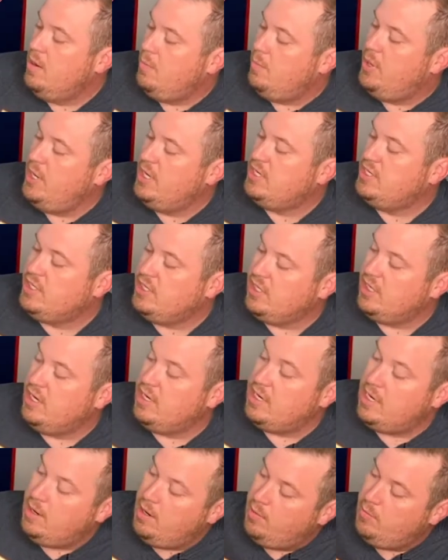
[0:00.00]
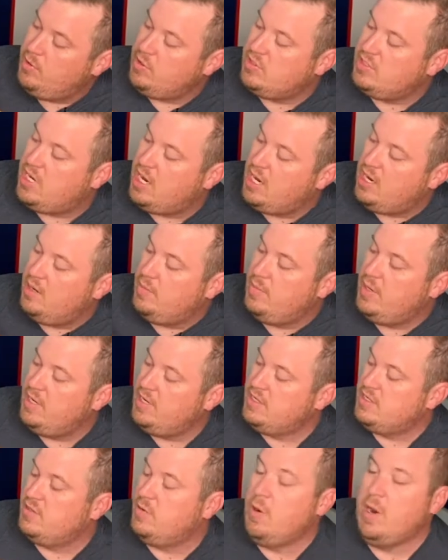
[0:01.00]
picture and they almost cut them
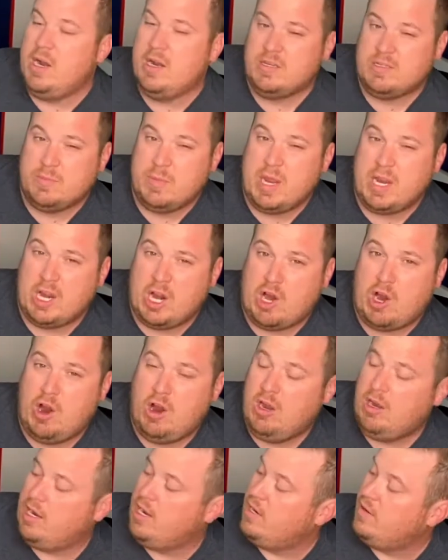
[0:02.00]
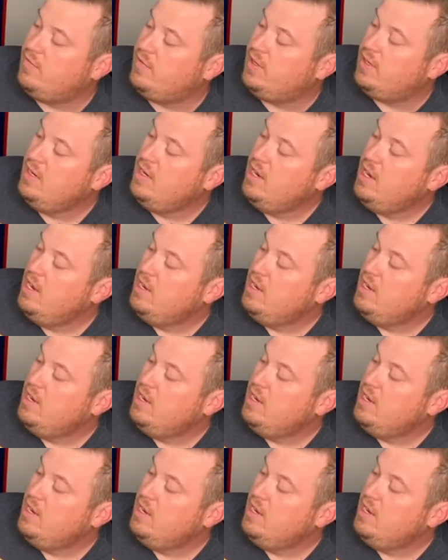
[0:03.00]
into squares and make a card out of it.